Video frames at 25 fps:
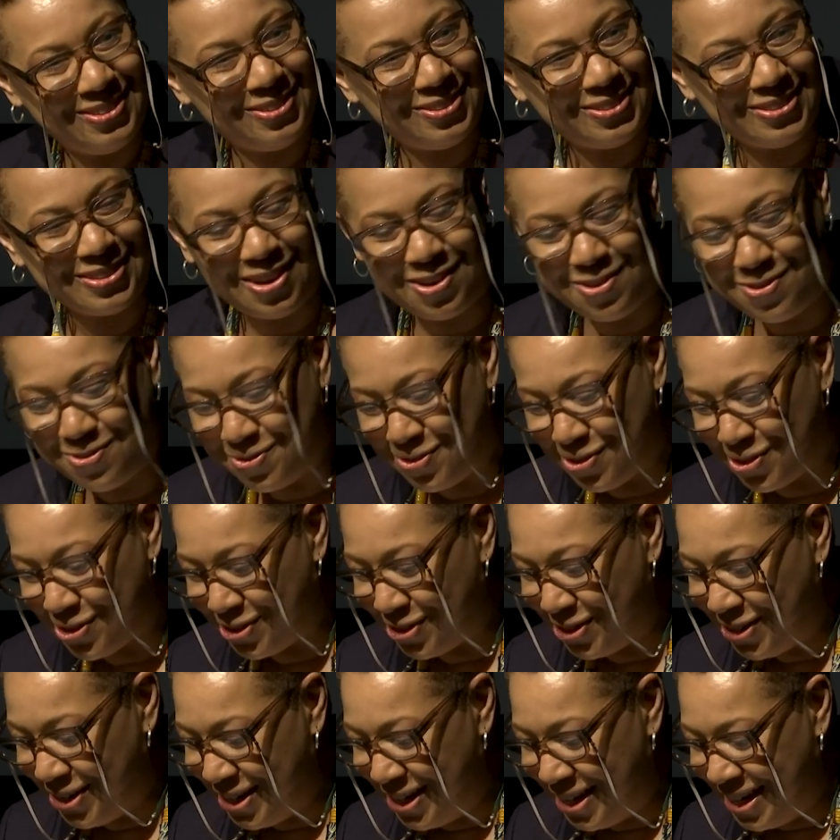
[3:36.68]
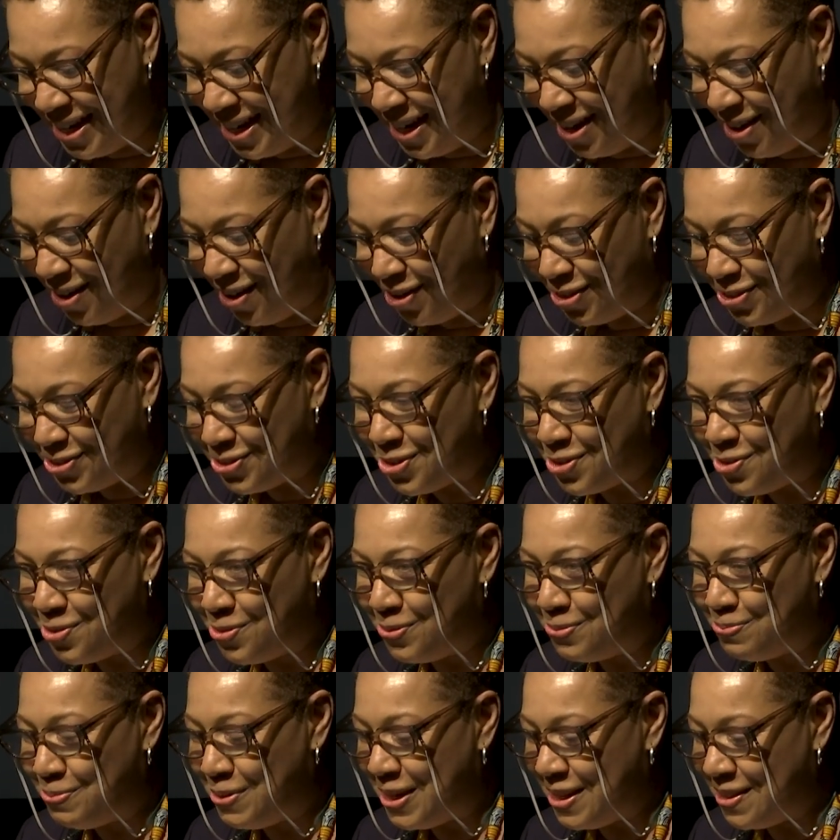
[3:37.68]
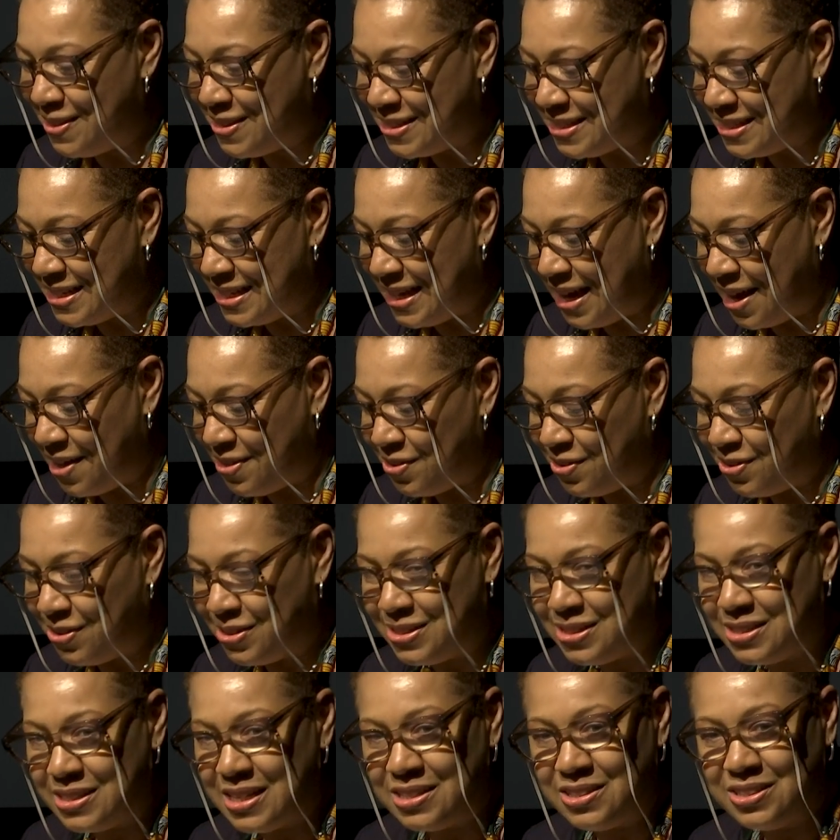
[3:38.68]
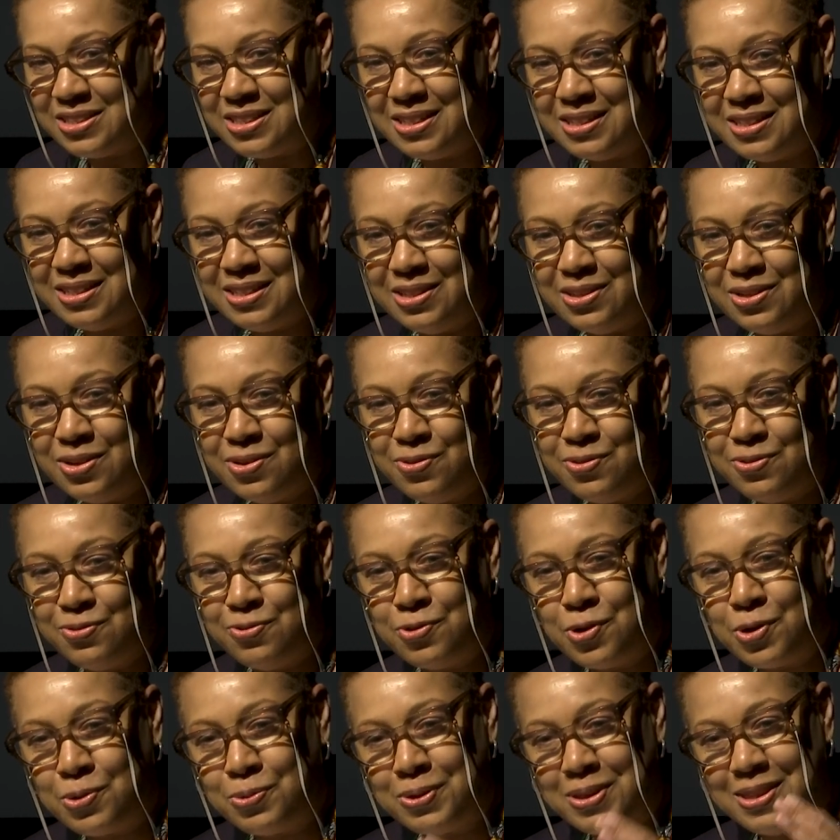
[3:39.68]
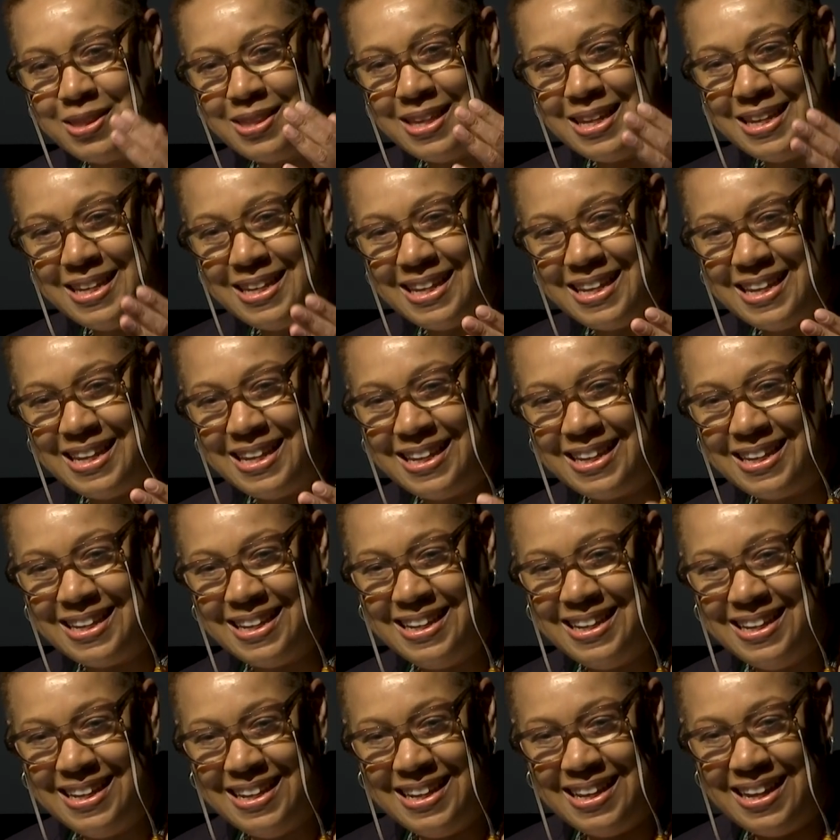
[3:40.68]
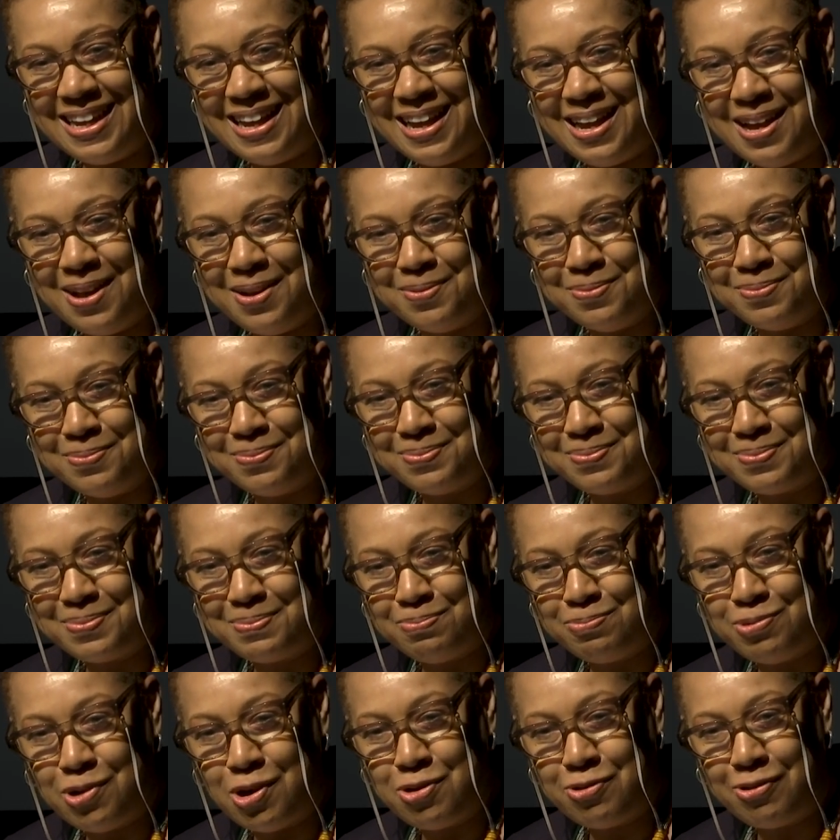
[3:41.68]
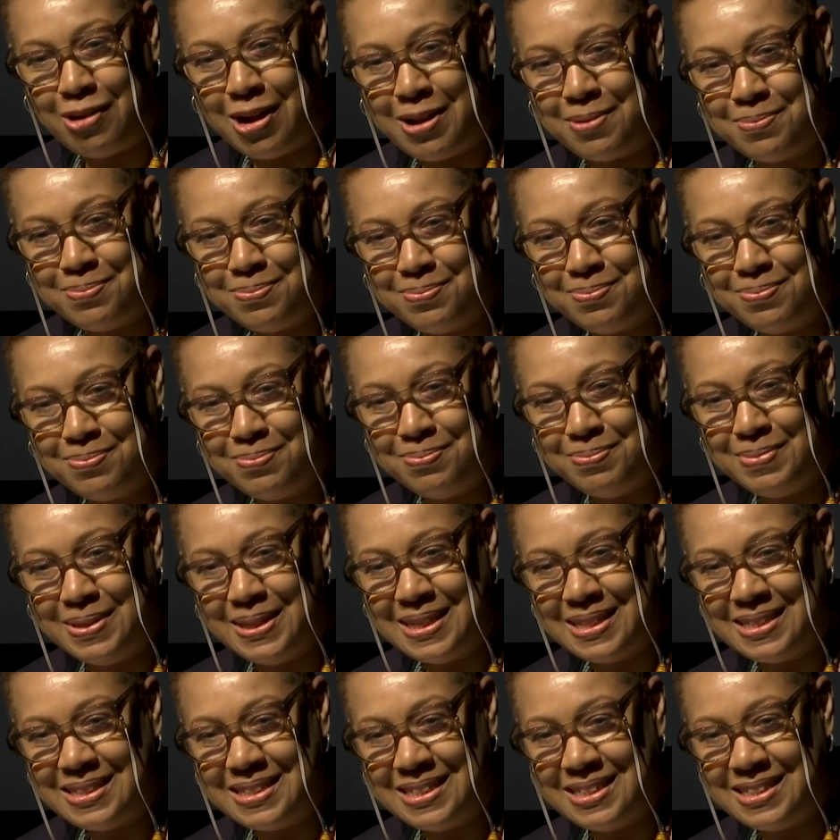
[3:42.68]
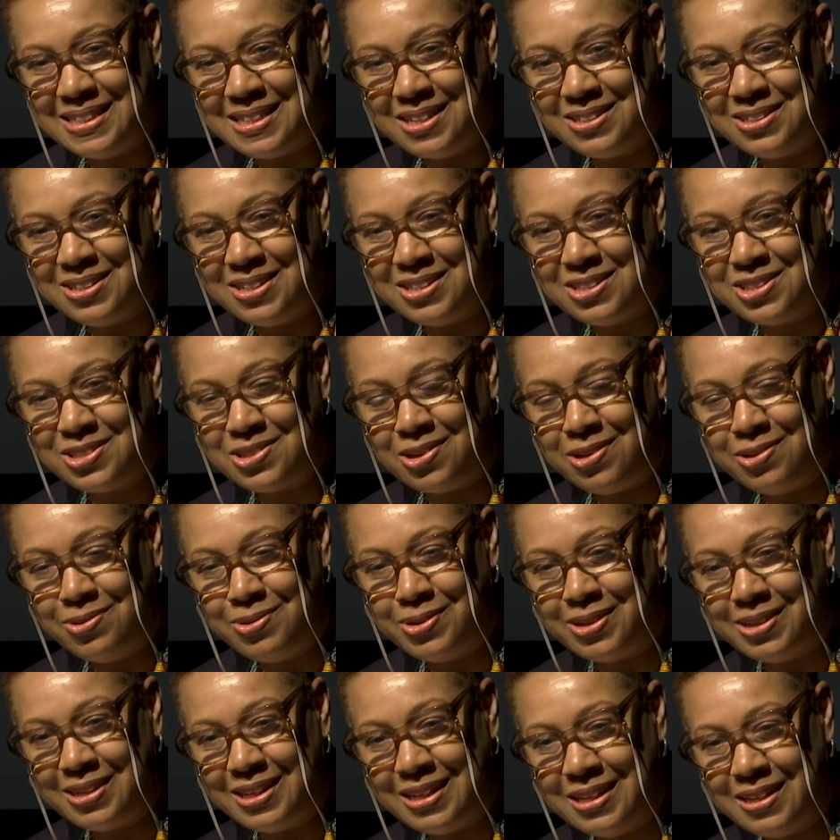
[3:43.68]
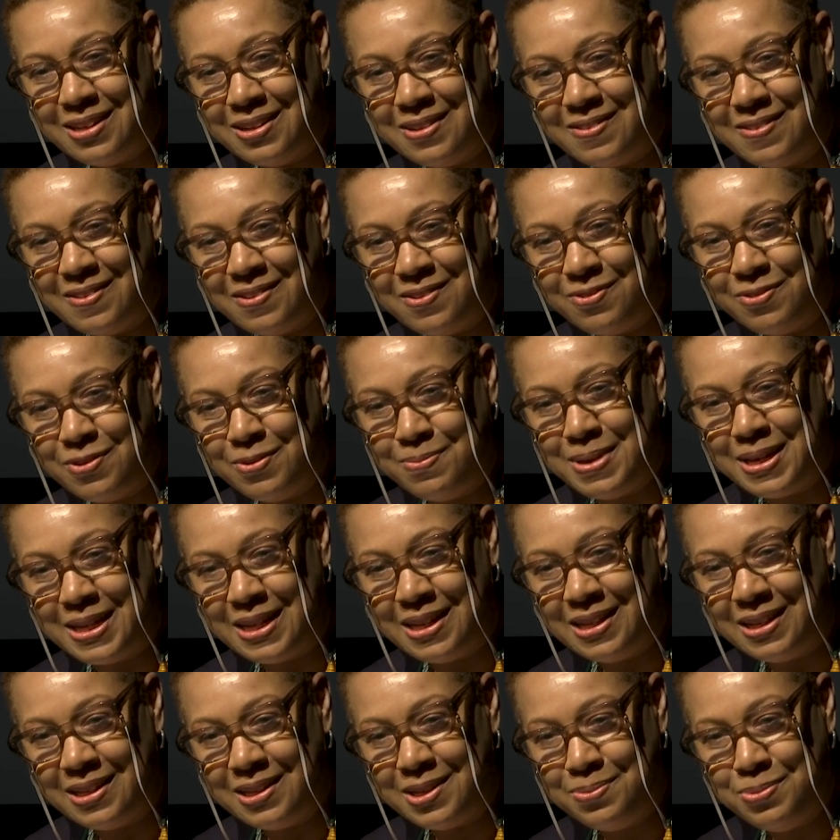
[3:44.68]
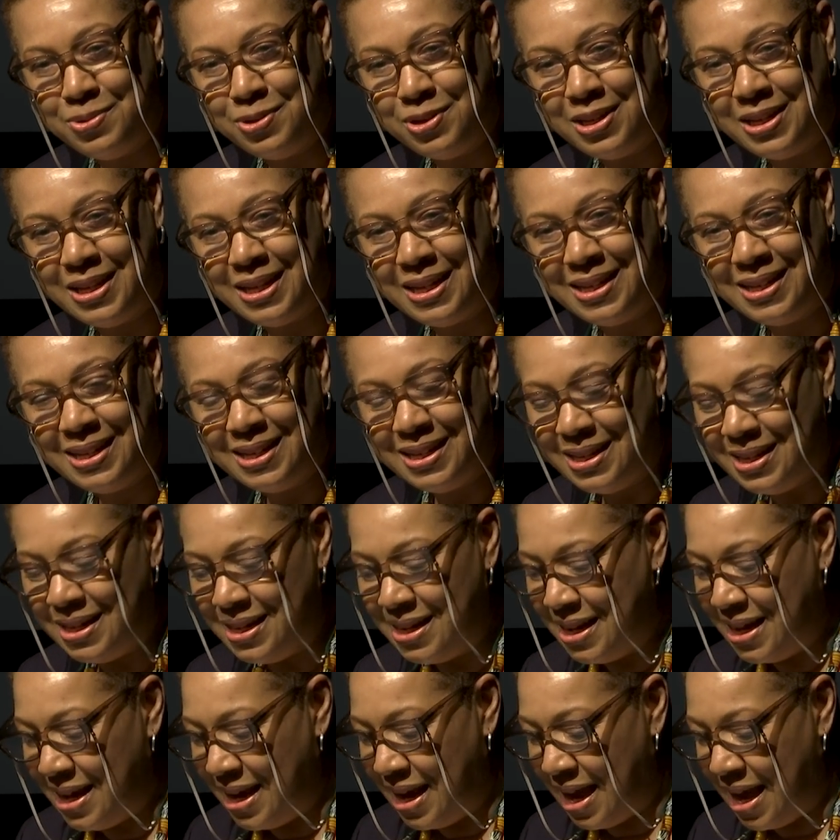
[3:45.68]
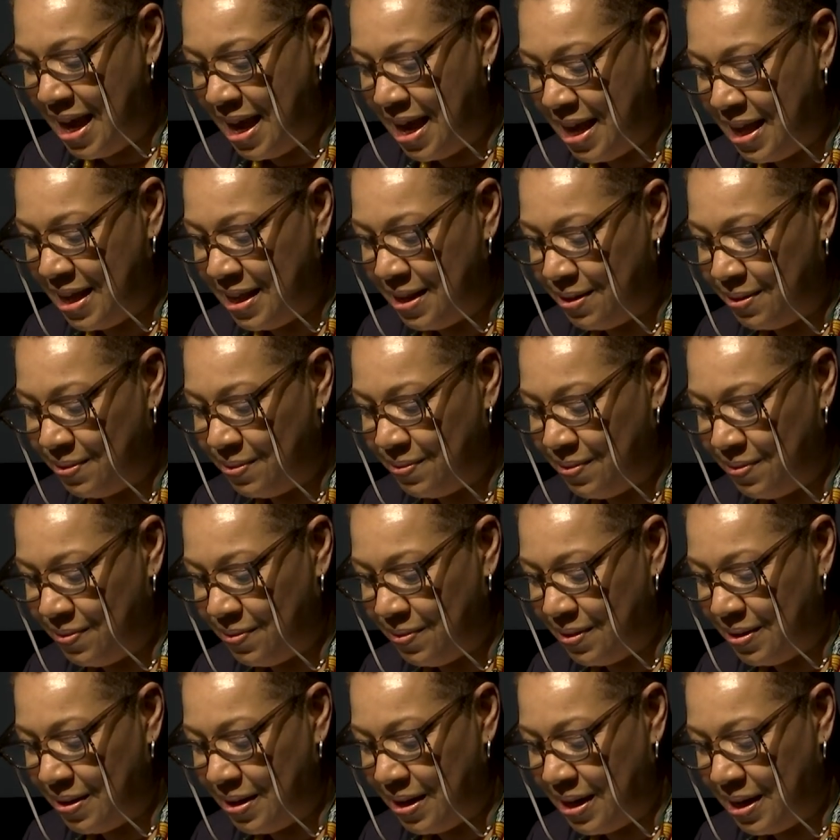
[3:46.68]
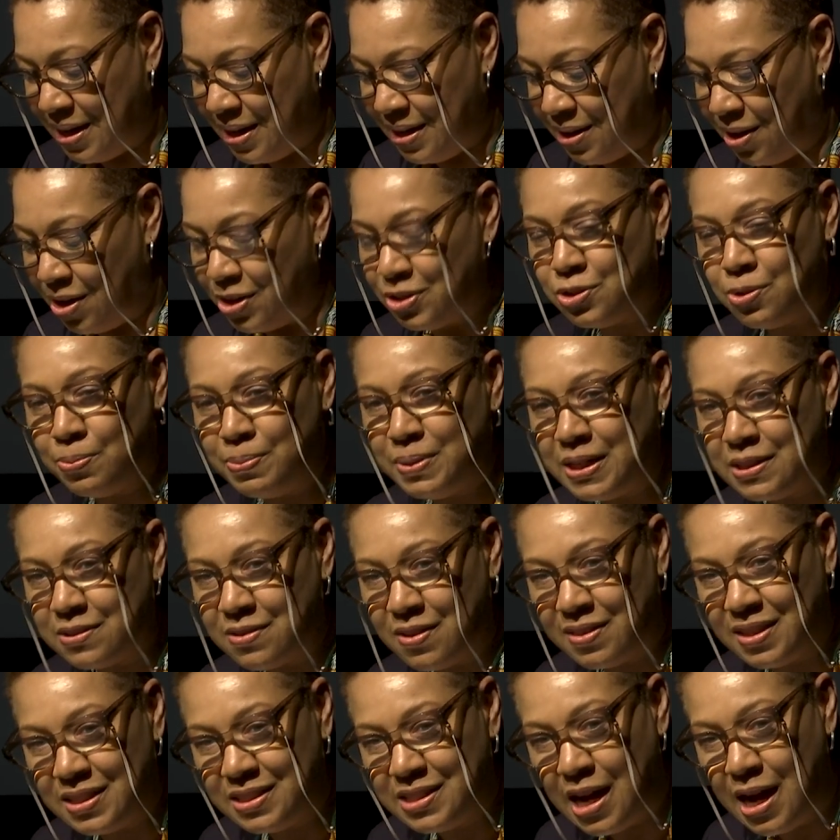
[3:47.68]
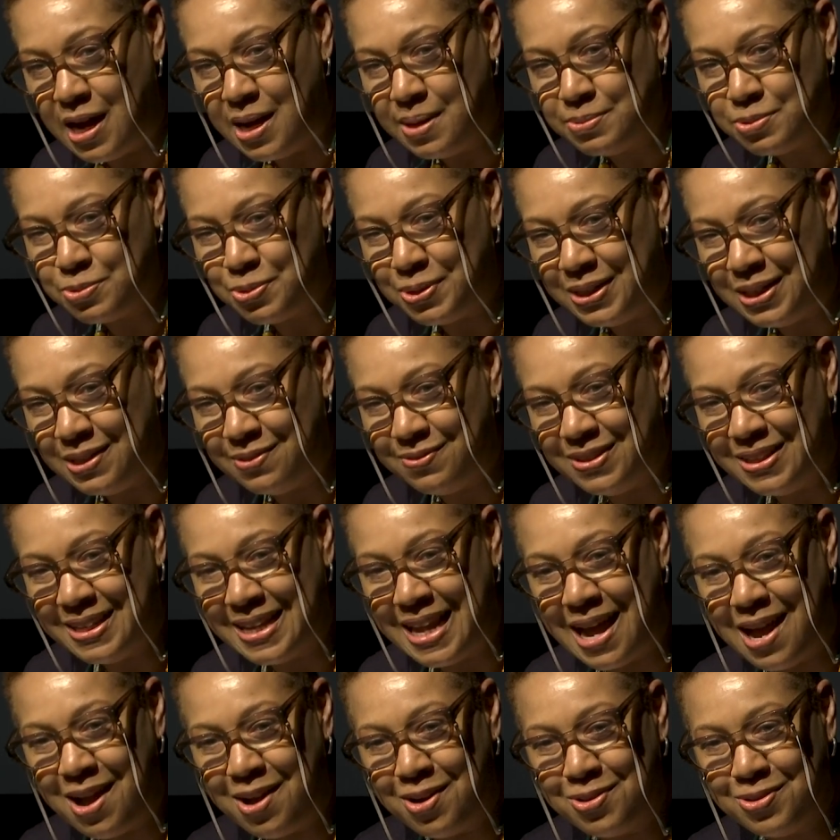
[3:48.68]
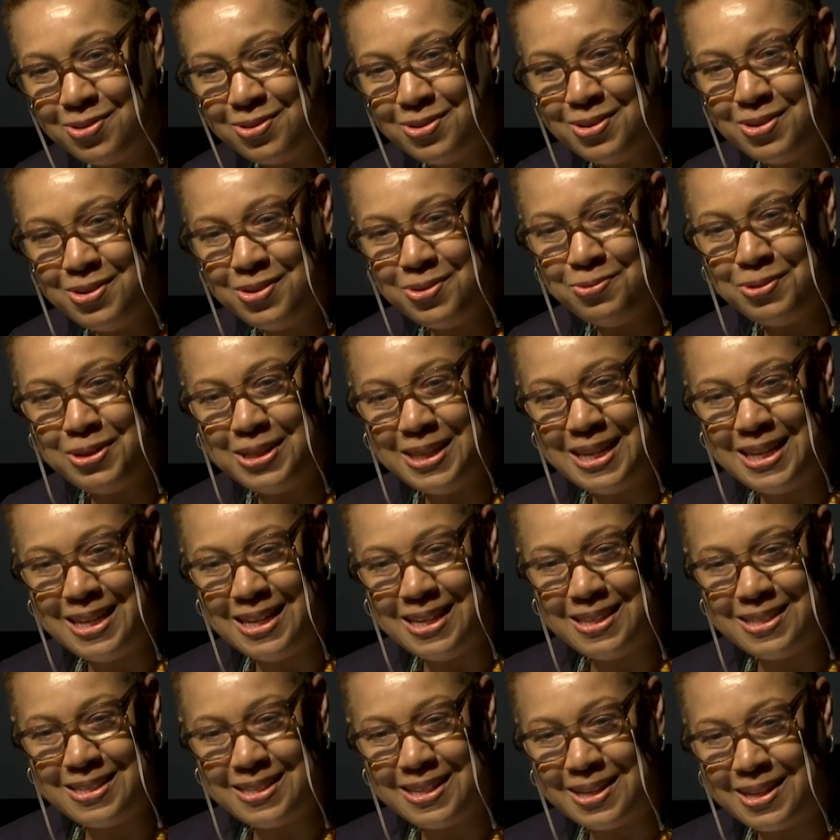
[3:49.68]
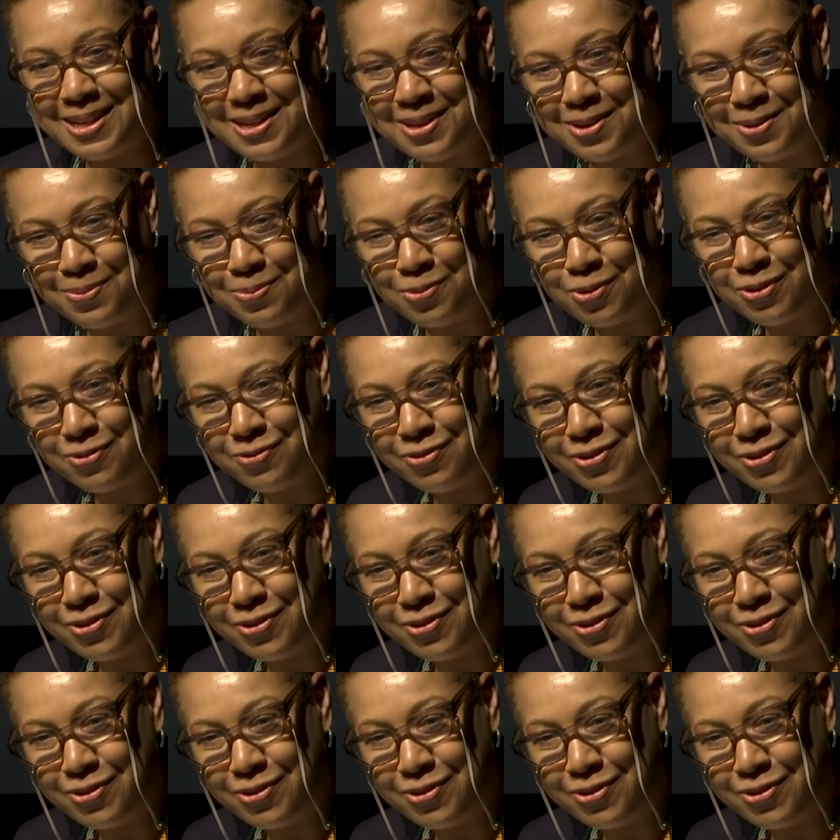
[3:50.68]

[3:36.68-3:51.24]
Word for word: yourself for also putting this together. It's such a, you know, forward-thinking um, program because he's such a stalwart in the filmmaking community. And uh, also because of the times we live in now, we need to hear more